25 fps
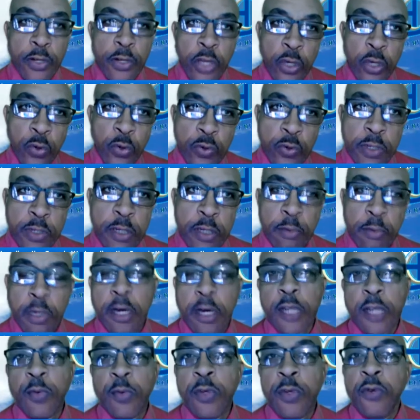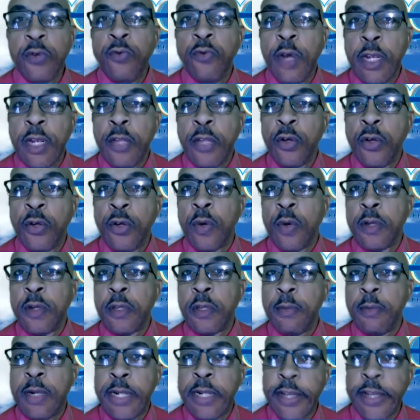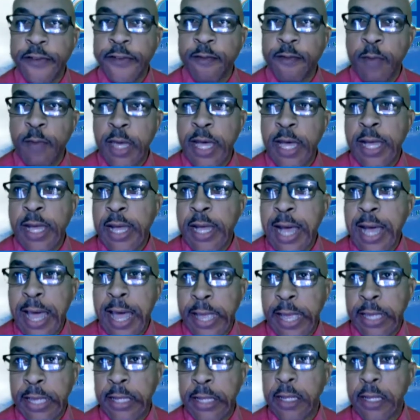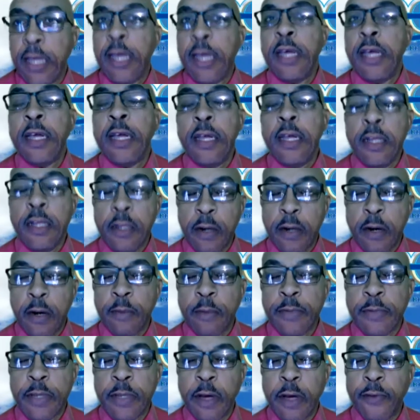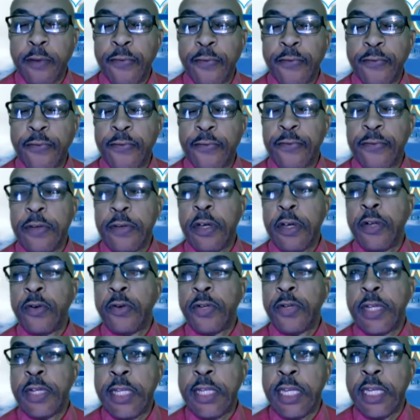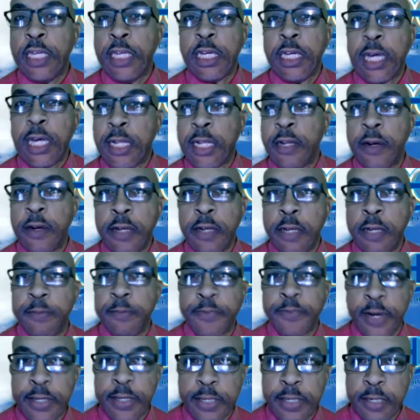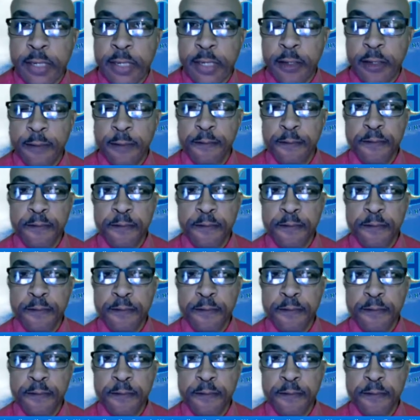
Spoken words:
to use it because we really don't want to be left behind in terms of, the teaching and learning process.